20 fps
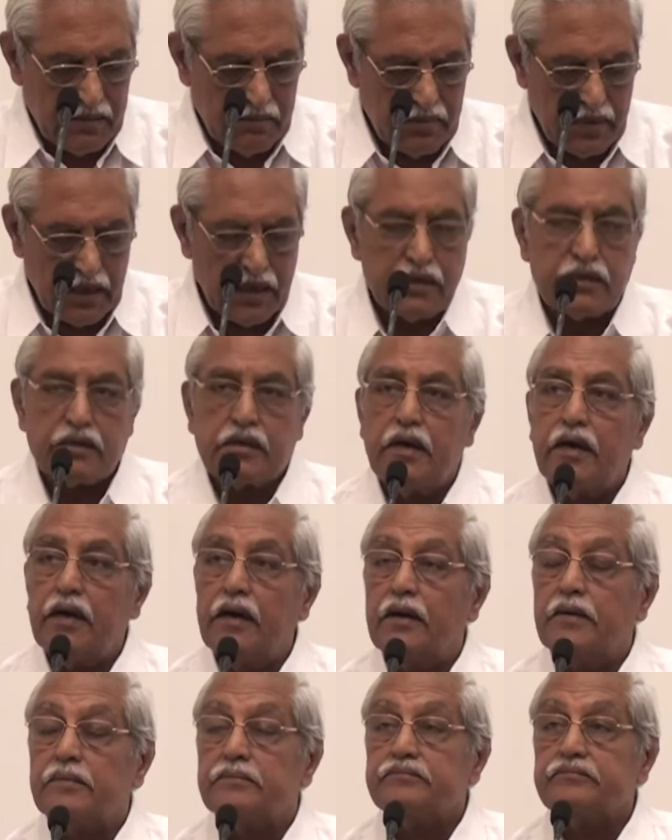But
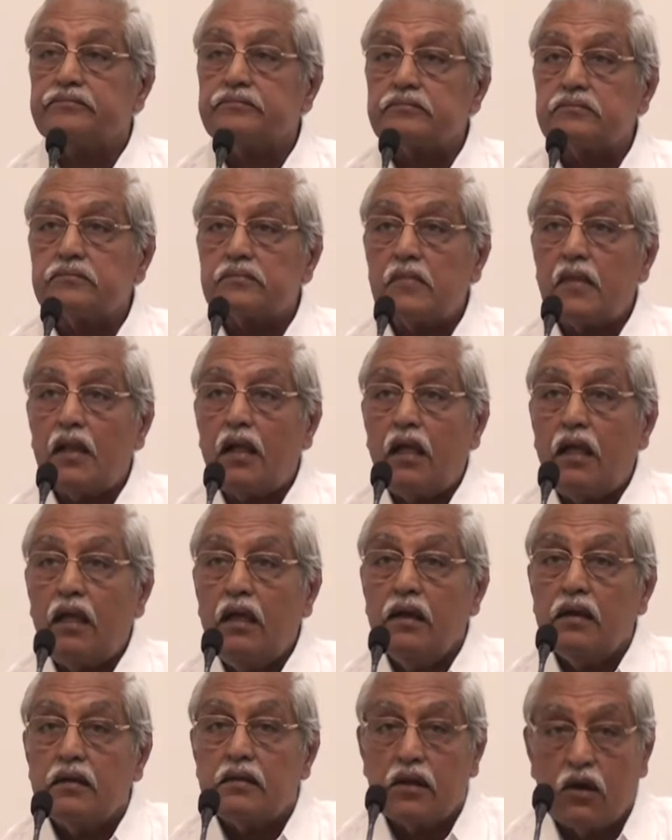
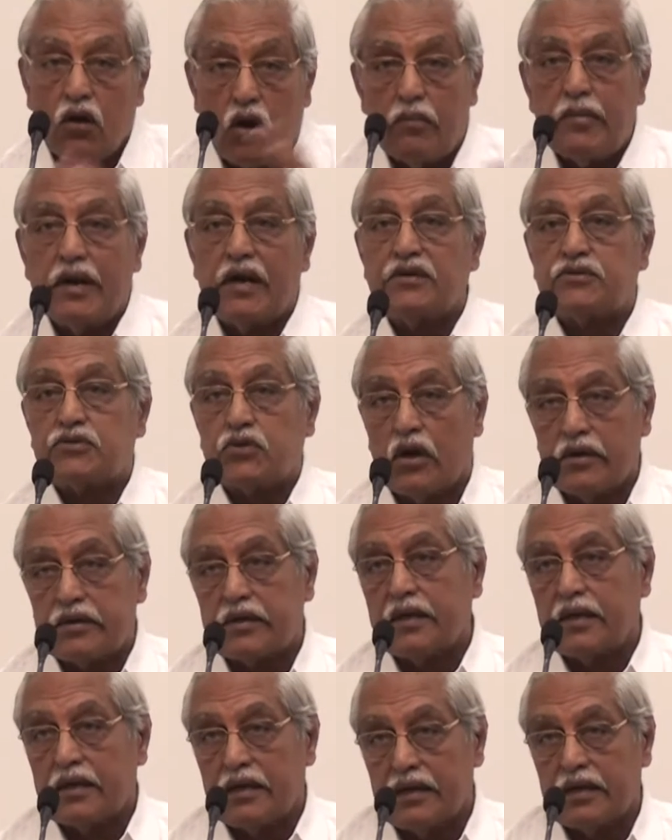the government is
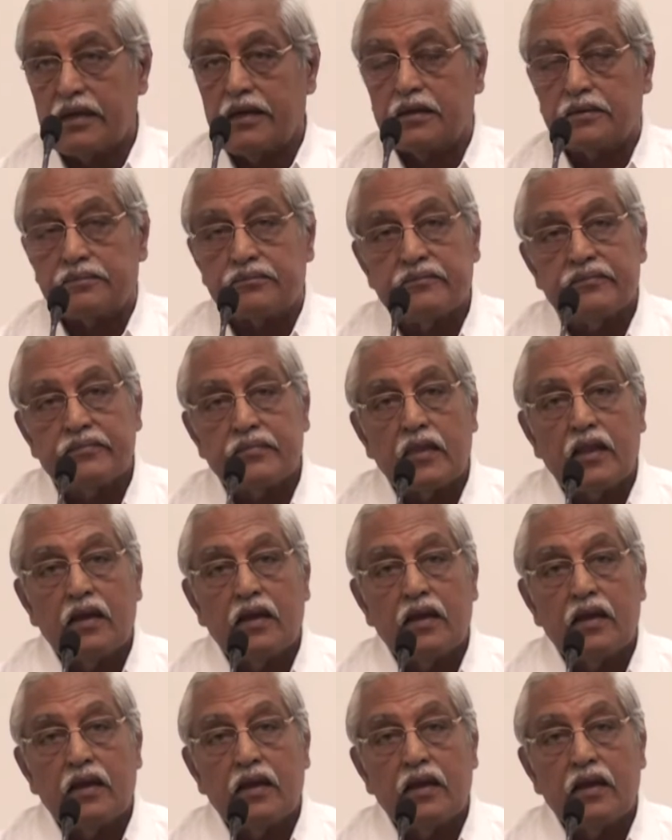talking again